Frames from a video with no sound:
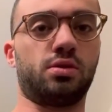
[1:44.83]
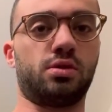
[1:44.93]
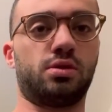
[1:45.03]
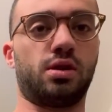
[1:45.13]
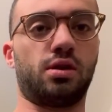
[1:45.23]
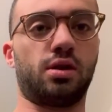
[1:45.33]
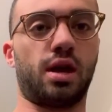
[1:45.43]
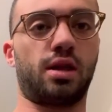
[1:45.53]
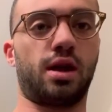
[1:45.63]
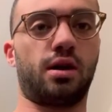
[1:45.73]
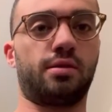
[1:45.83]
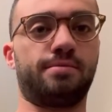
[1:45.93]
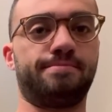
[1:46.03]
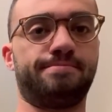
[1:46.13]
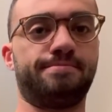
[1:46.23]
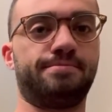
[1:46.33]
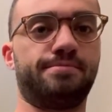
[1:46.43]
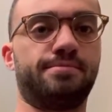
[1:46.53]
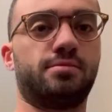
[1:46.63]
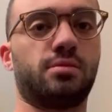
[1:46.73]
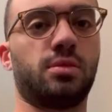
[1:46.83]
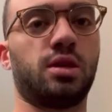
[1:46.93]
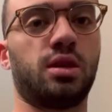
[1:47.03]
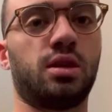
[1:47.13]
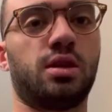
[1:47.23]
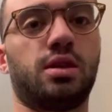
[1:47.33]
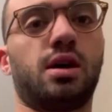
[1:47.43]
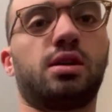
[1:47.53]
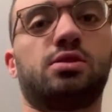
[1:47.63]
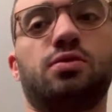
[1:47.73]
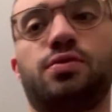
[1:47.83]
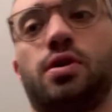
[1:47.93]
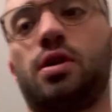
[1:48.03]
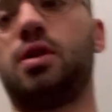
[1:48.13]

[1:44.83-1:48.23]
Settle that down. Nah, it's too far.